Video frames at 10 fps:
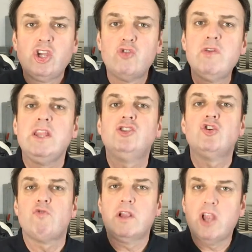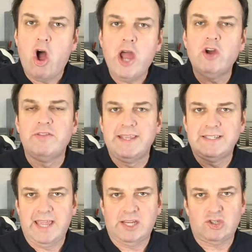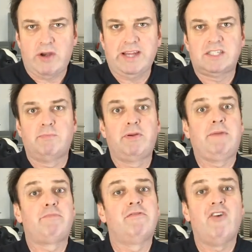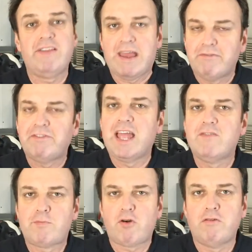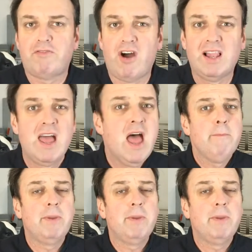you really do rely on these extracts to provide that flavor profile.